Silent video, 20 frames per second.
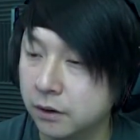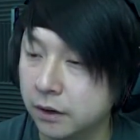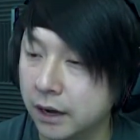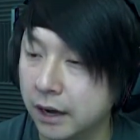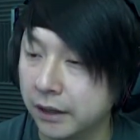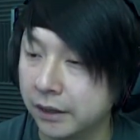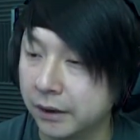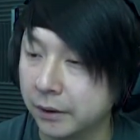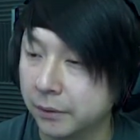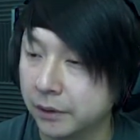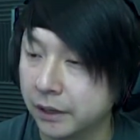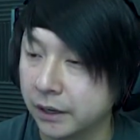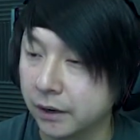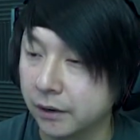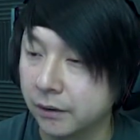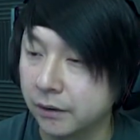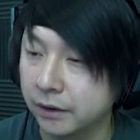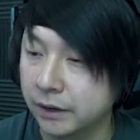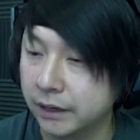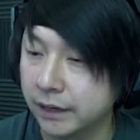Ah, there we
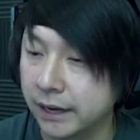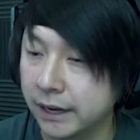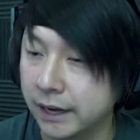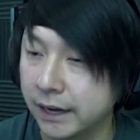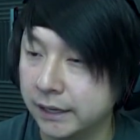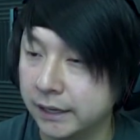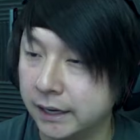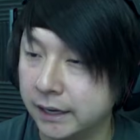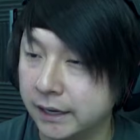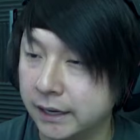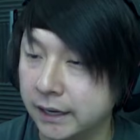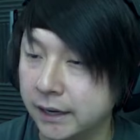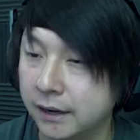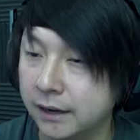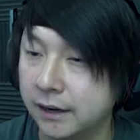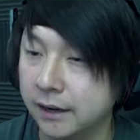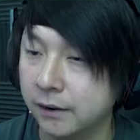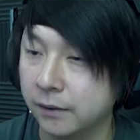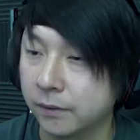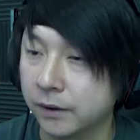go. Yeah, yeah, yeah.
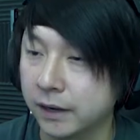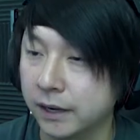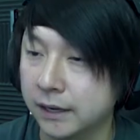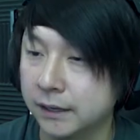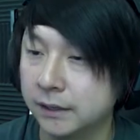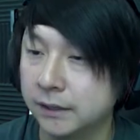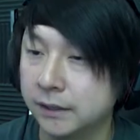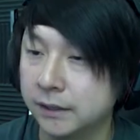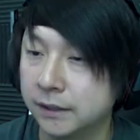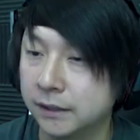Okay.